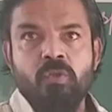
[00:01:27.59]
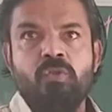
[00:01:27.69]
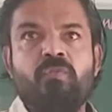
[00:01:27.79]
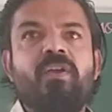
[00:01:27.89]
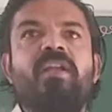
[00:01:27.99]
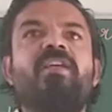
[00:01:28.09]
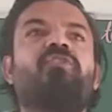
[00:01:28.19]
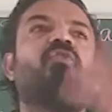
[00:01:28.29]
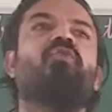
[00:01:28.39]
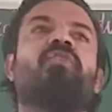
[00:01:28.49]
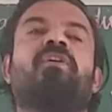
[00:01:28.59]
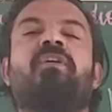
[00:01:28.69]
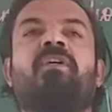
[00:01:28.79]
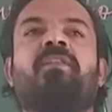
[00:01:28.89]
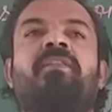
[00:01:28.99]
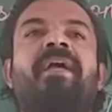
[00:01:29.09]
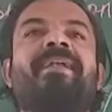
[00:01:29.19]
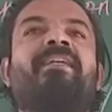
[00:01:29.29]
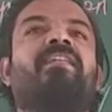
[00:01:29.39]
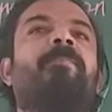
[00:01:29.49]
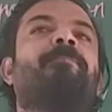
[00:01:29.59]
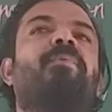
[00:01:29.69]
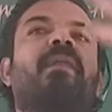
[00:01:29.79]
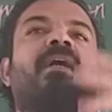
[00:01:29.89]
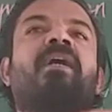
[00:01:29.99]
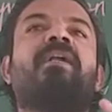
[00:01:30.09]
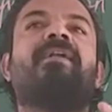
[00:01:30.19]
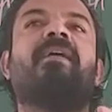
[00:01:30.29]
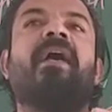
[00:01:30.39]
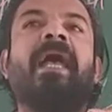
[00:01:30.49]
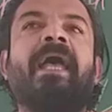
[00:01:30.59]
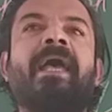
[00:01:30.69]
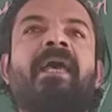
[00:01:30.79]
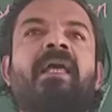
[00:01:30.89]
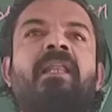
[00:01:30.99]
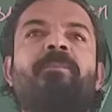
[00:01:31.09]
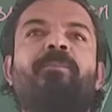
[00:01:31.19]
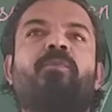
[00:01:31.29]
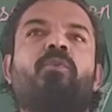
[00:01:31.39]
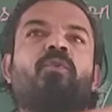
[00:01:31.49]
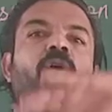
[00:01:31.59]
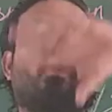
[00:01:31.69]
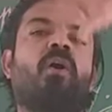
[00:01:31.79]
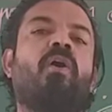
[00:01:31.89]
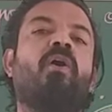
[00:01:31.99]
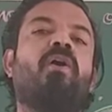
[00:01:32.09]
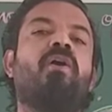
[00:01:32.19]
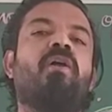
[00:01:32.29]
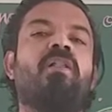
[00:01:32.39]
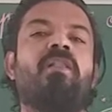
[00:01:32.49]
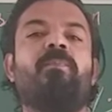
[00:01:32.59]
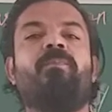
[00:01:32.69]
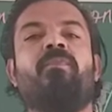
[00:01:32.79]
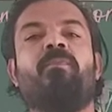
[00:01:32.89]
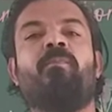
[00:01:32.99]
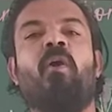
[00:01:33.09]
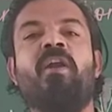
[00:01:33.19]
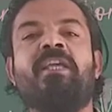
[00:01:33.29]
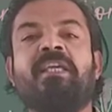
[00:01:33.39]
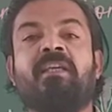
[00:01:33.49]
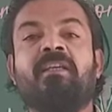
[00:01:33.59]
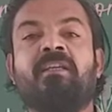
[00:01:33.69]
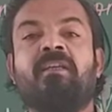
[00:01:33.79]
So we understood that the blood help to all body.